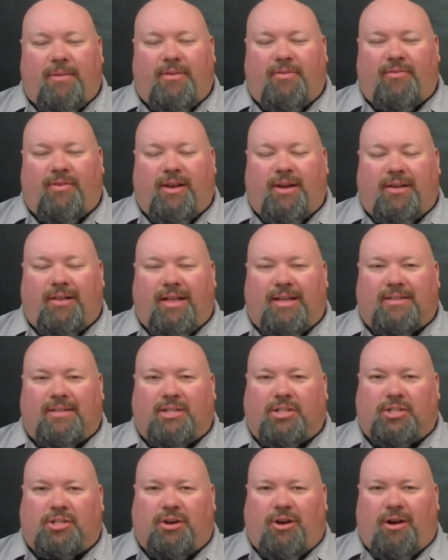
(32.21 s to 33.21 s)
This vehicle has a
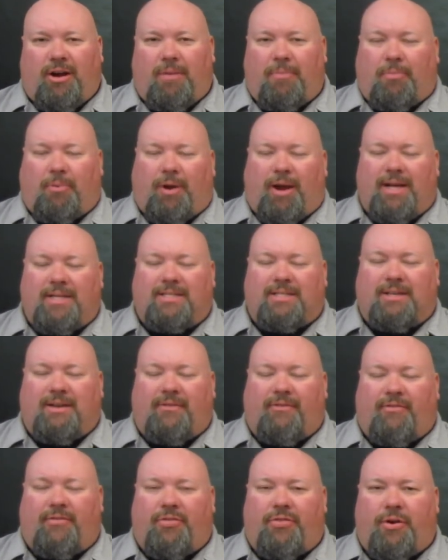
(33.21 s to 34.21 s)
starting price
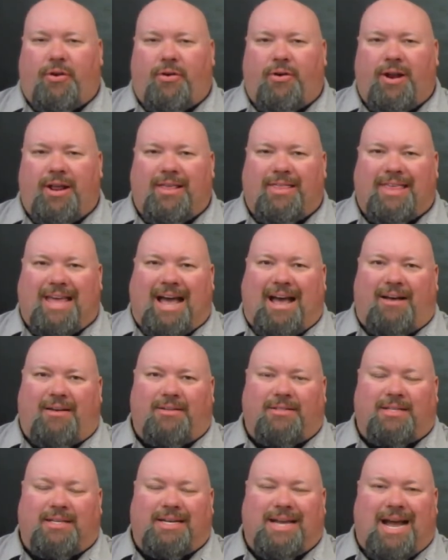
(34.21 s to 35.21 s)
of
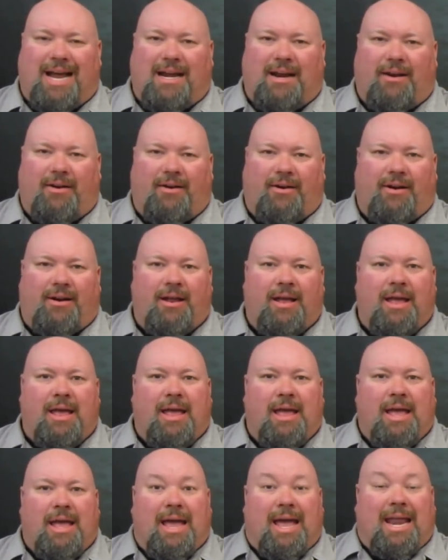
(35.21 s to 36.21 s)

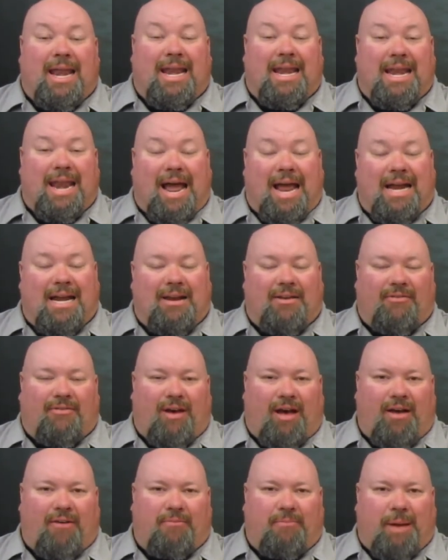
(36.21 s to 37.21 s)

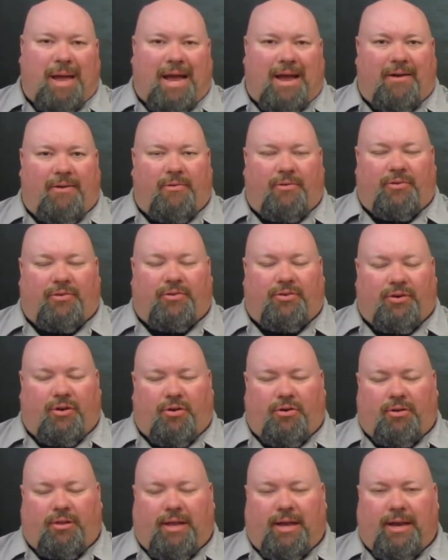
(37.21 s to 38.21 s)

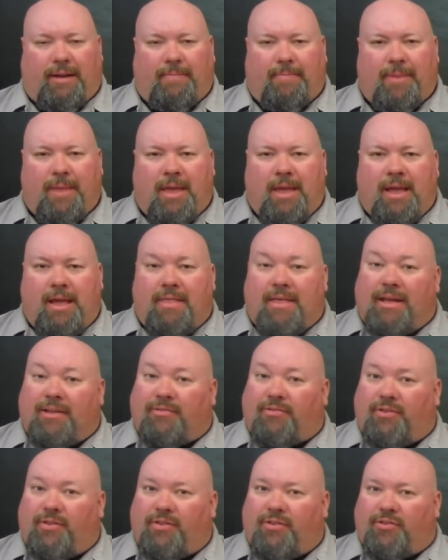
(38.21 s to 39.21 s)
£30,995. That's
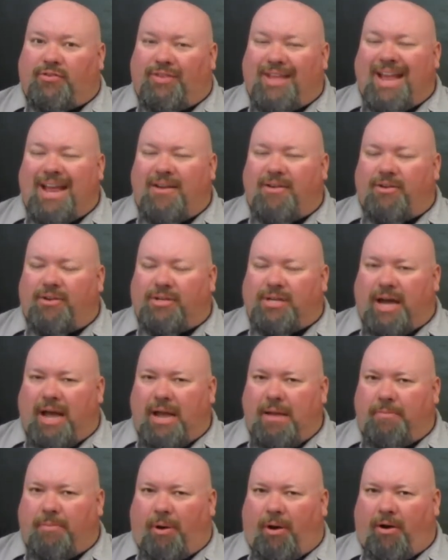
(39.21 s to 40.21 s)
for the standard
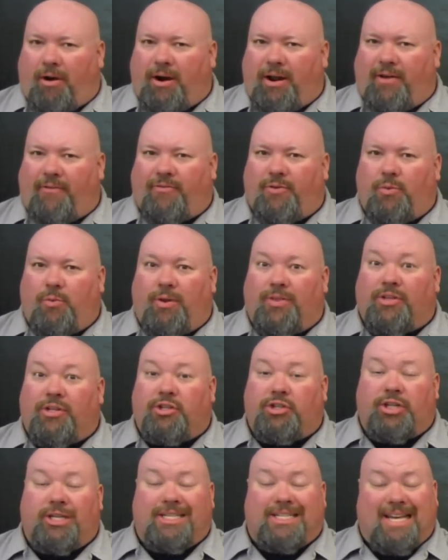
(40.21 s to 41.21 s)
Type R. Now, if you want the
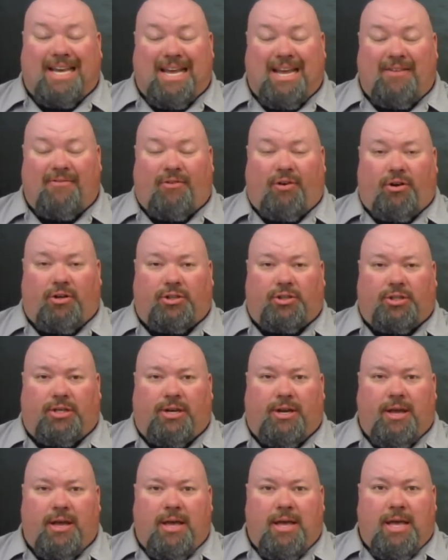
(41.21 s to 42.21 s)
GT
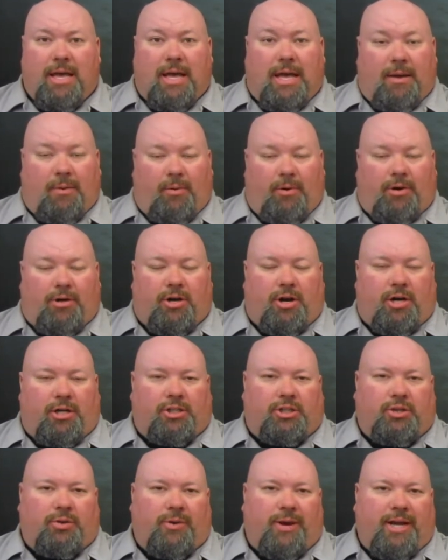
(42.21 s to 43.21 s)
version, it will
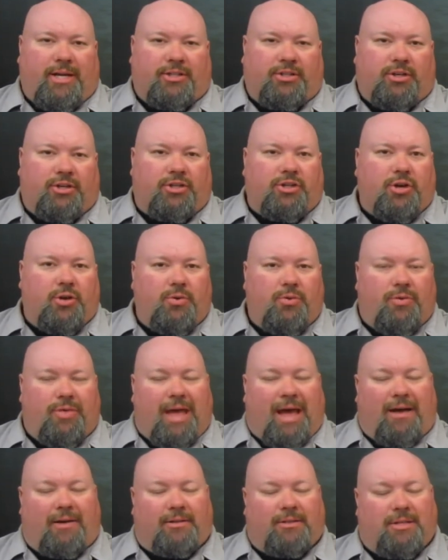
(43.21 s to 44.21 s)
cost you an extra
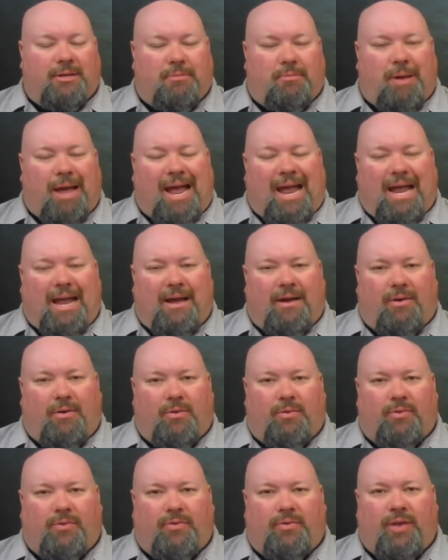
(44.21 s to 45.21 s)
£2,000.
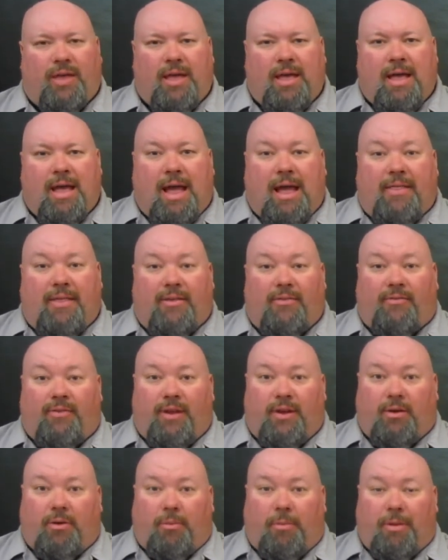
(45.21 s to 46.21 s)
And this
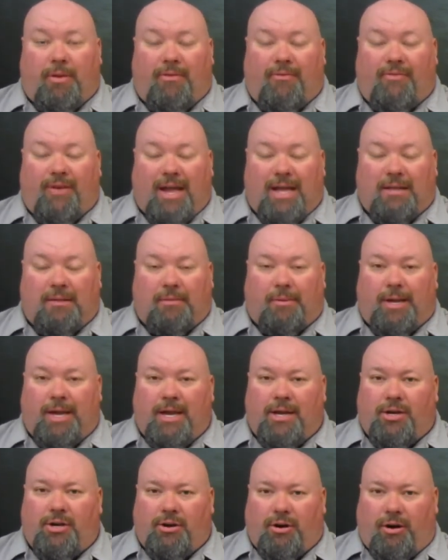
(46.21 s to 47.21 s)
vehicle will be available
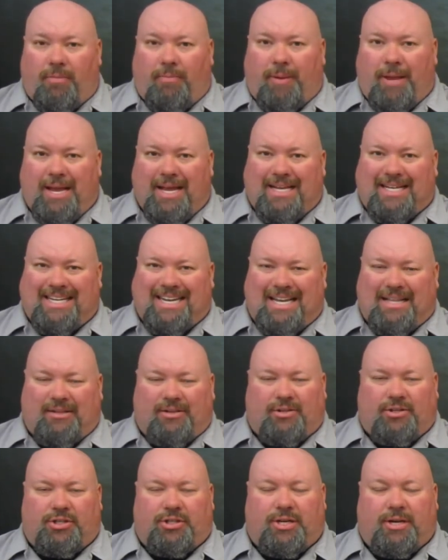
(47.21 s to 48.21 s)
in European
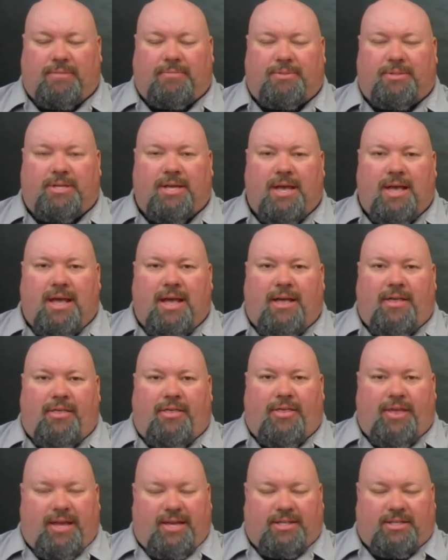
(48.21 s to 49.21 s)
dealerships
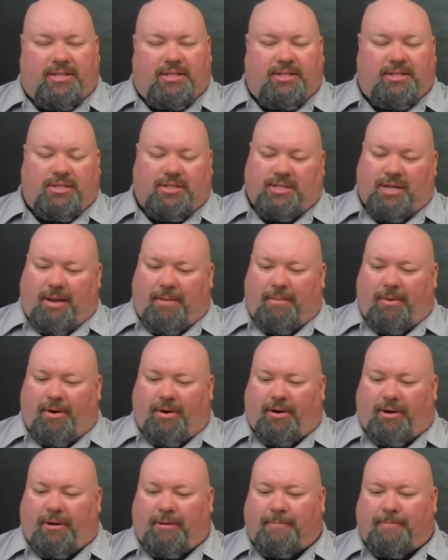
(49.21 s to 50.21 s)
this
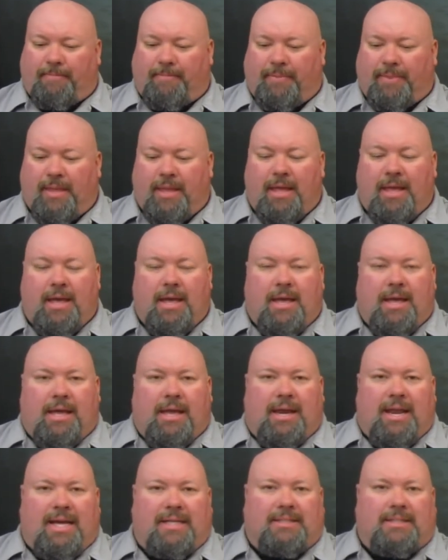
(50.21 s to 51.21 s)
summer.
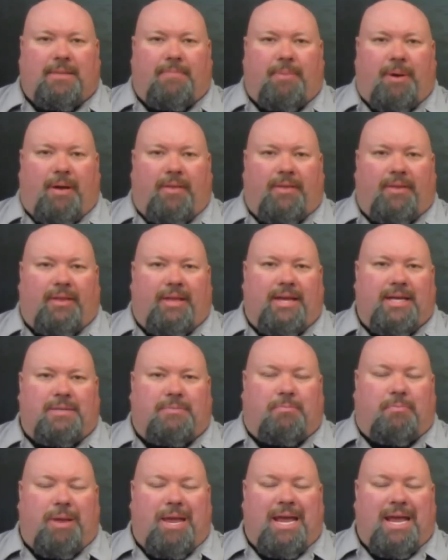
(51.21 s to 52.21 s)
Next up on the
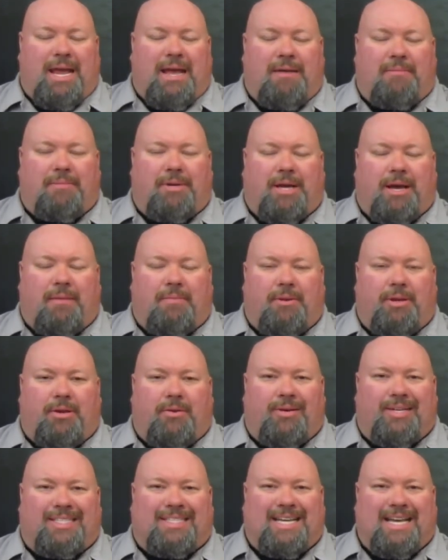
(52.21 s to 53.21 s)
list,
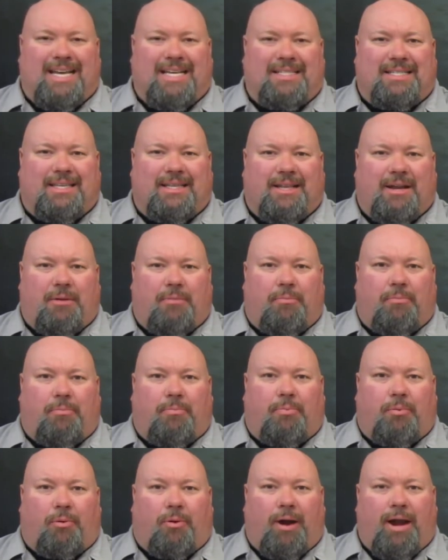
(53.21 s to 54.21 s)
BMW is teasing their
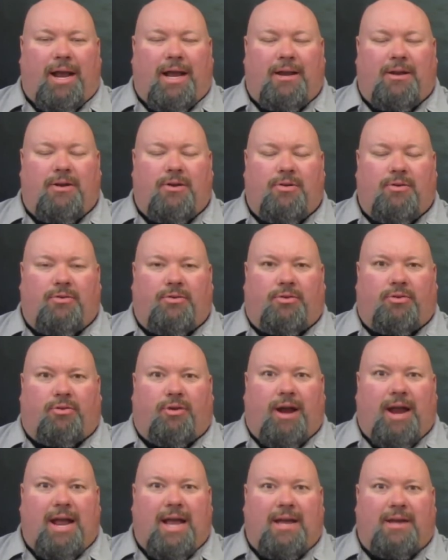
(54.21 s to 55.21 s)
brand new
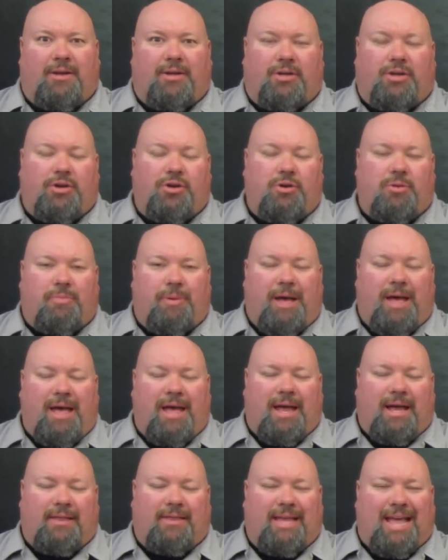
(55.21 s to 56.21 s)
Grand Coupe,
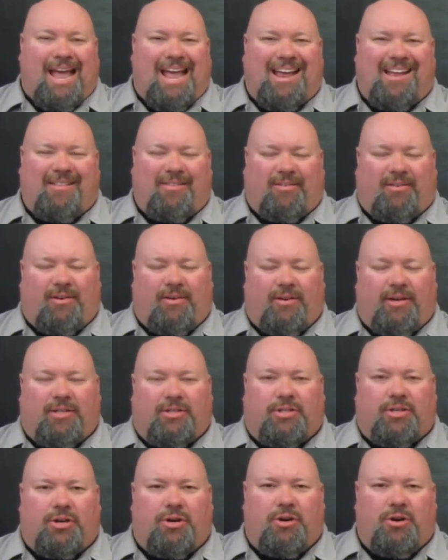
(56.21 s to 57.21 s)
the 8
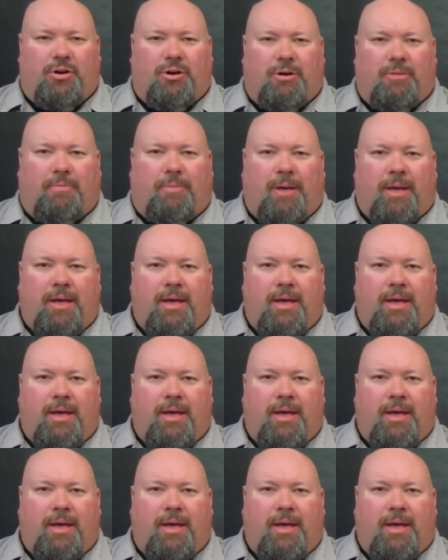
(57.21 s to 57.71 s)
Series Coupe.